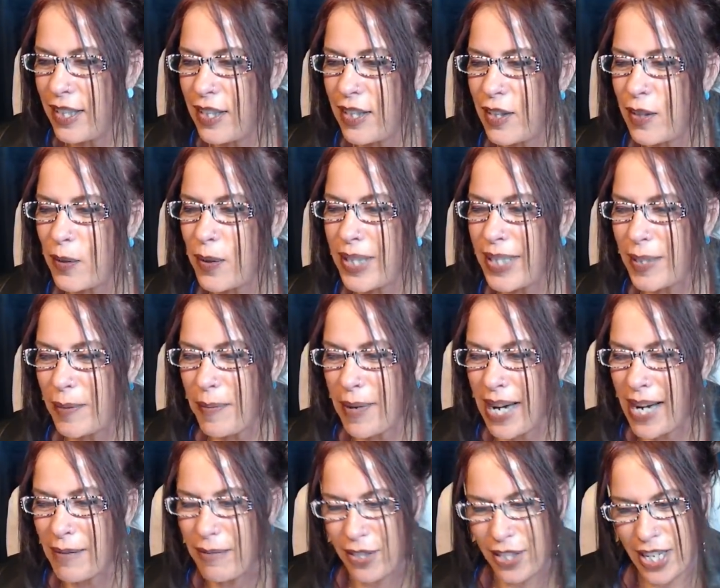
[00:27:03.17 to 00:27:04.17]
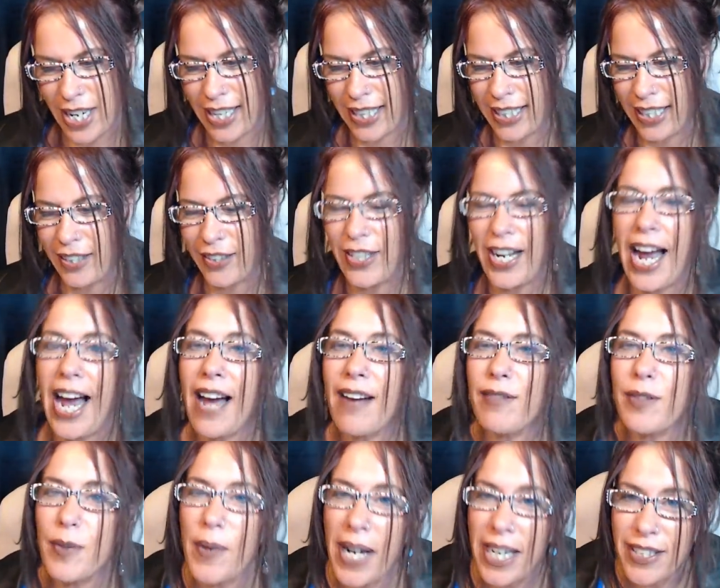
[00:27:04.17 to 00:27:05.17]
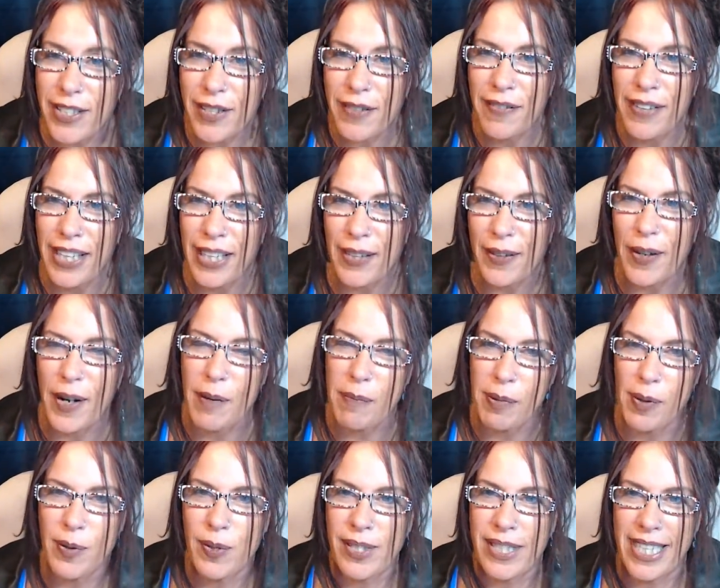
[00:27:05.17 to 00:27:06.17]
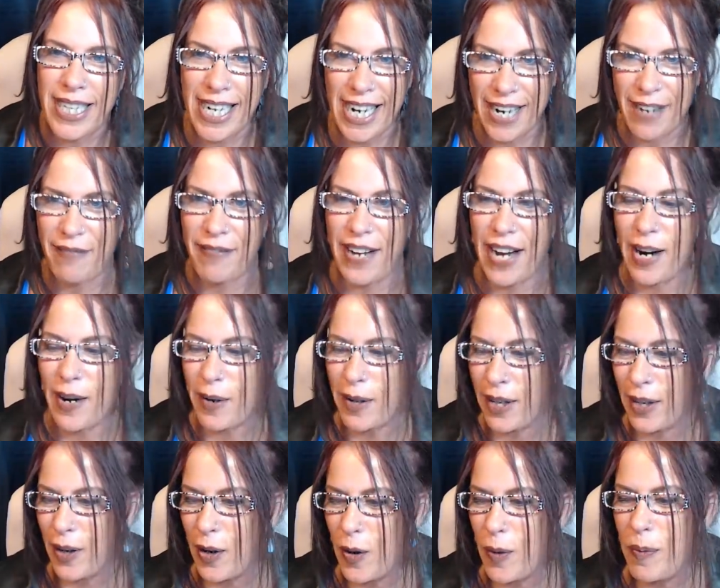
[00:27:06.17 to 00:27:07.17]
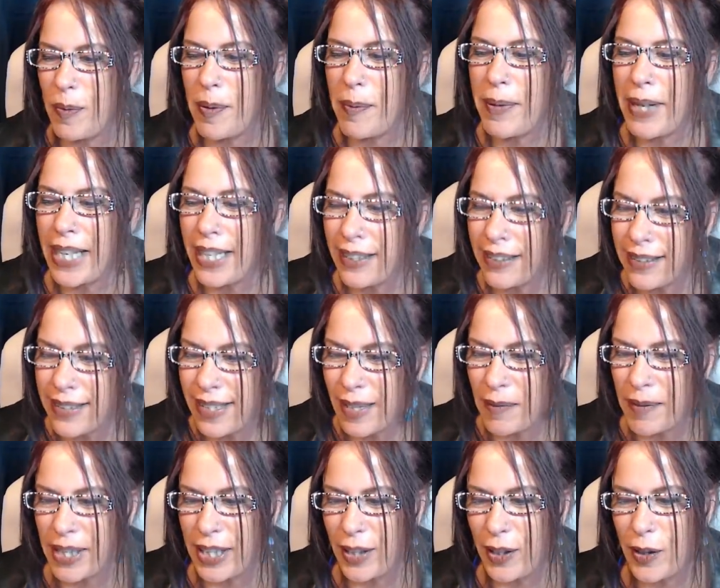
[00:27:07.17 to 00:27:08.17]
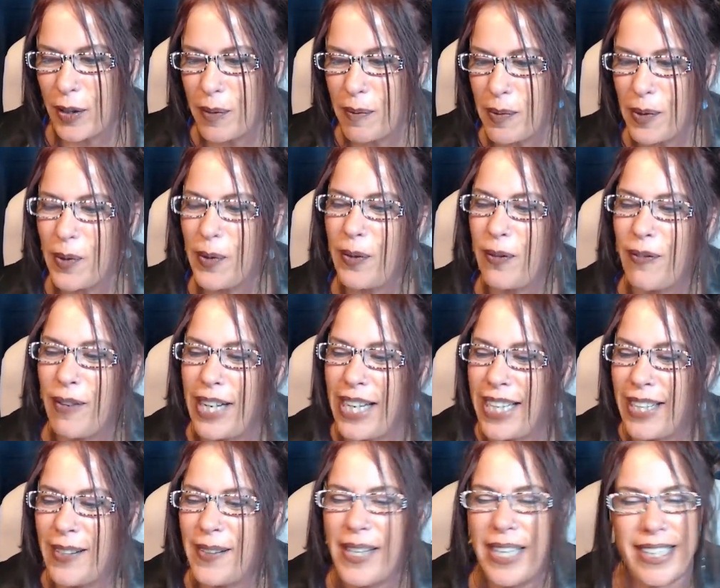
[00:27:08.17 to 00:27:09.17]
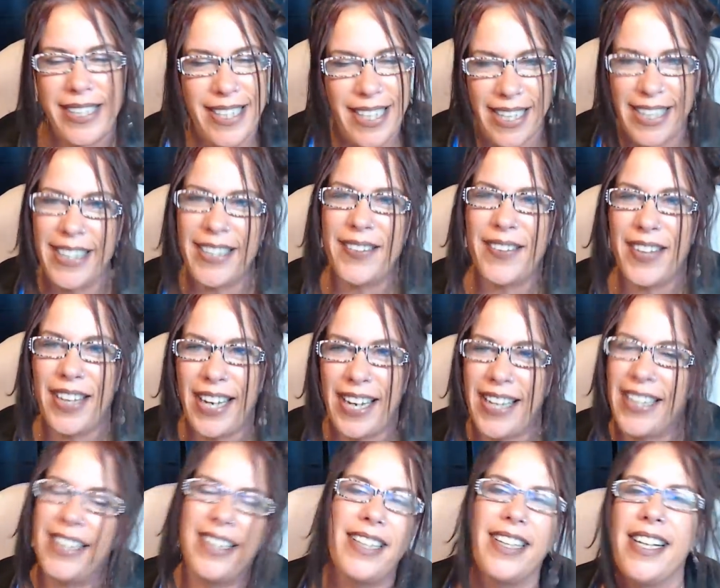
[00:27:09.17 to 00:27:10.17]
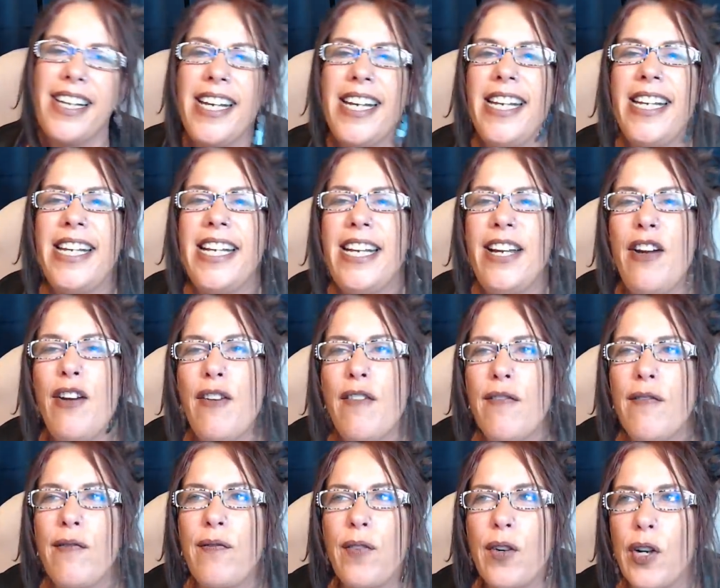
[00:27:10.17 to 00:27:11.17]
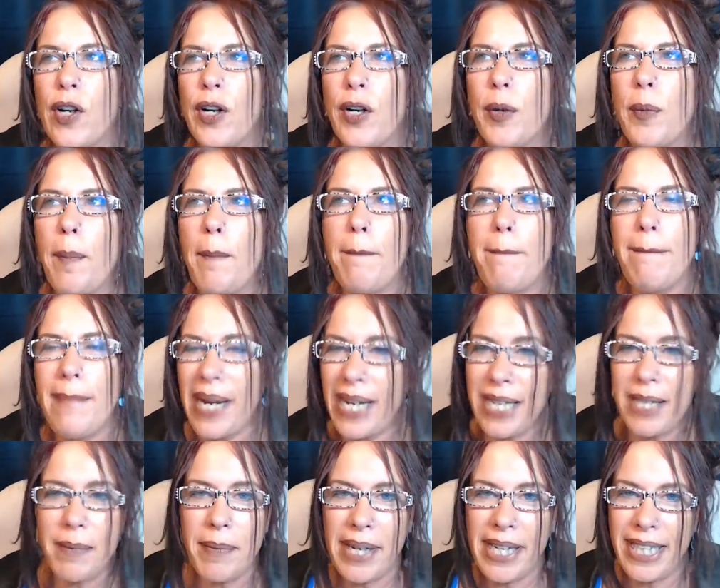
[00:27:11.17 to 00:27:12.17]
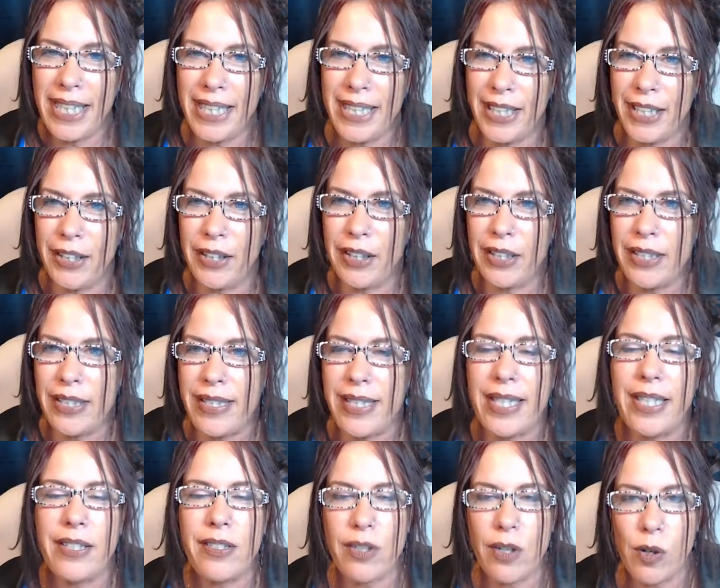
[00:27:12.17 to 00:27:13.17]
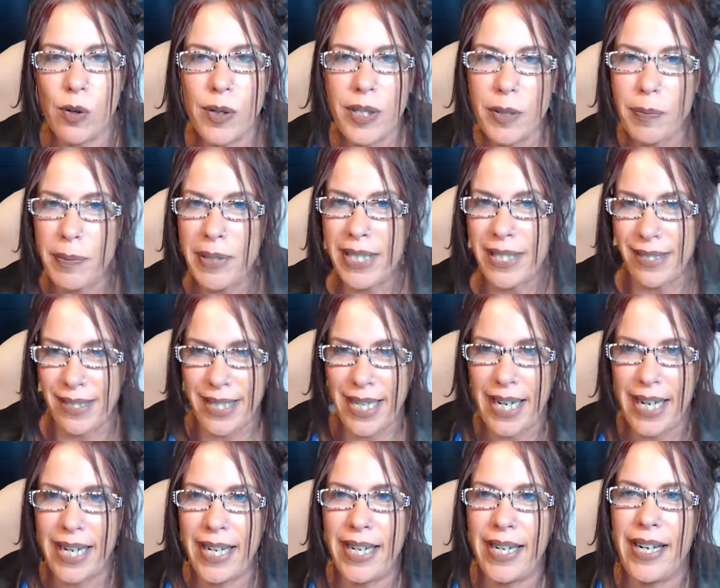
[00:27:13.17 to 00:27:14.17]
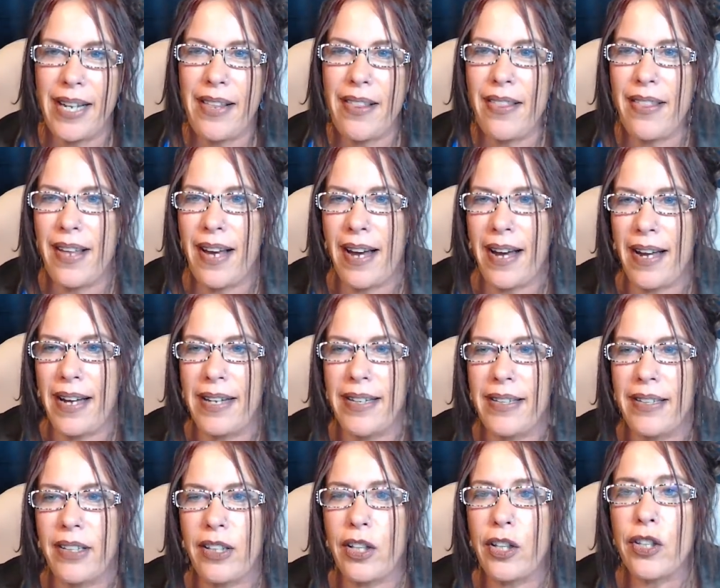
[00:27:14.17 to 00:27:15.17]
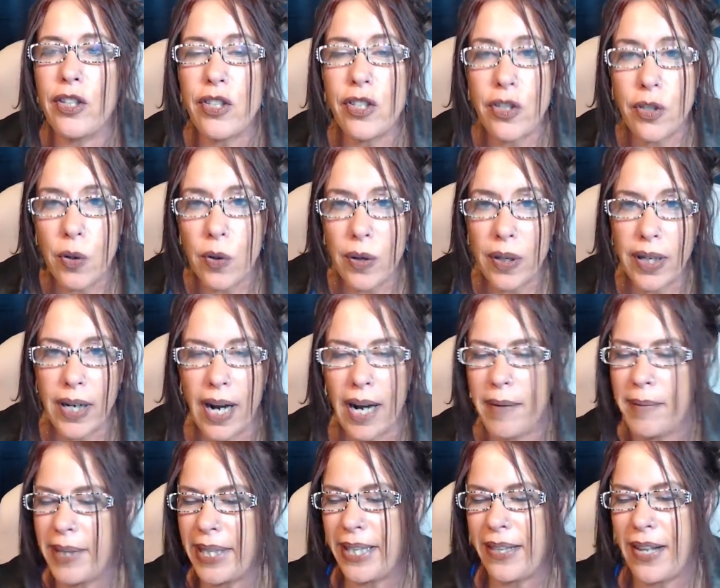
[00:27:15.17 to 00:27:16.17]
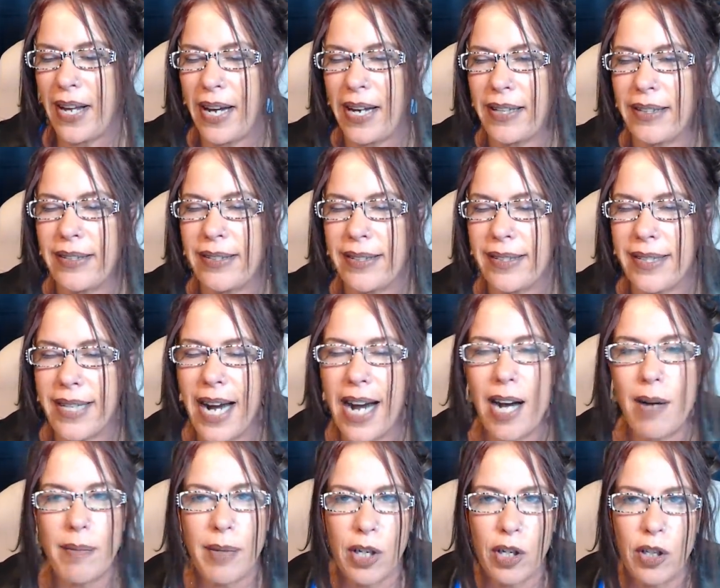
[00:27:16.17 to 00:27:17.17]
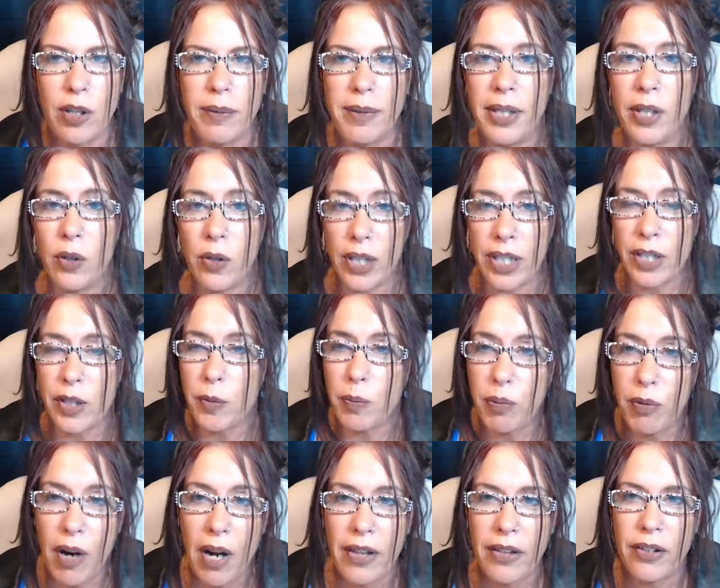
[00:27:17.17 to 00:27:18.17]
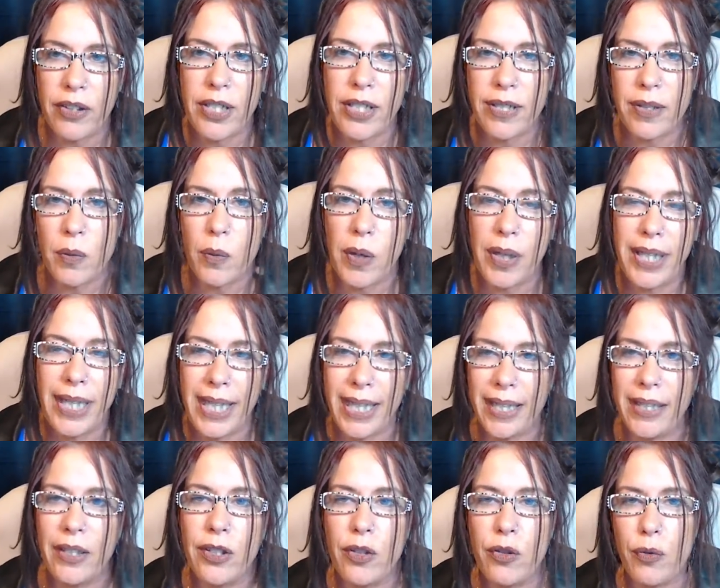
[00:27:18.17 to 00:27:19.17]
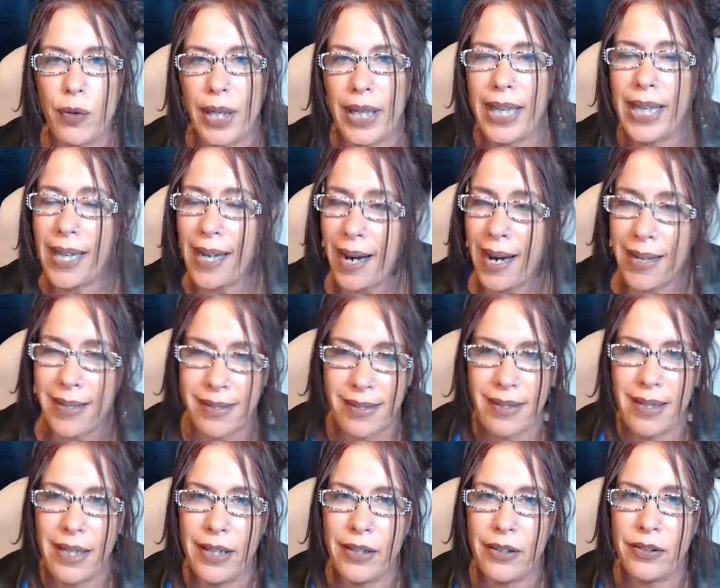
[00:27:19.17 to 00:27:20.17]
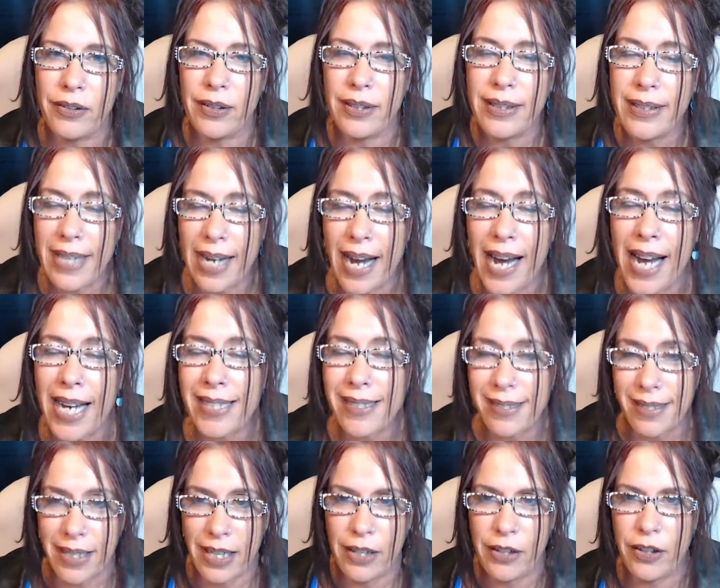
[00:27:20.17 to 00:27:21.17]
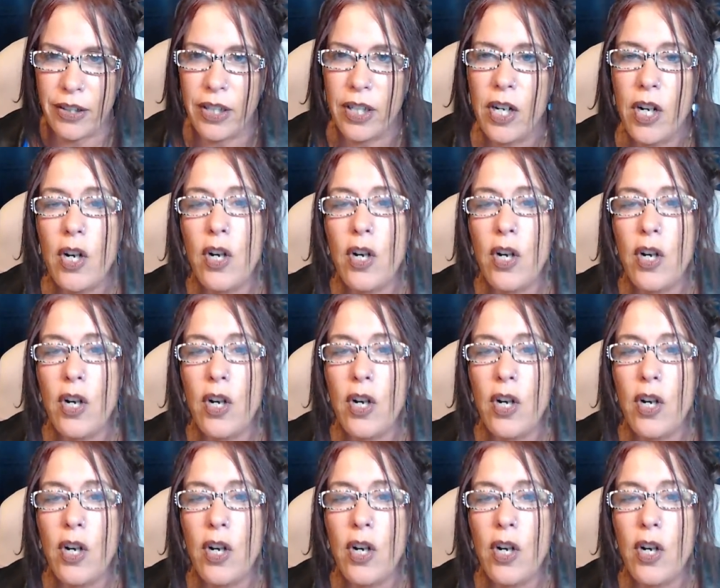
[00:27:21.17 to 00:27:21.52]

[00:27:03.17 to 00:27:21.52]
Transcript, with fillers: So what's a bomb shock here? You have to watch the video I posted a half hour ago, but because I'm in a good mood, Reno, I'll tell you again. For many, many years, it has always been said that Kasor, I mean that Tom Herman or his brother is the one that killed Ricky Haslett letter.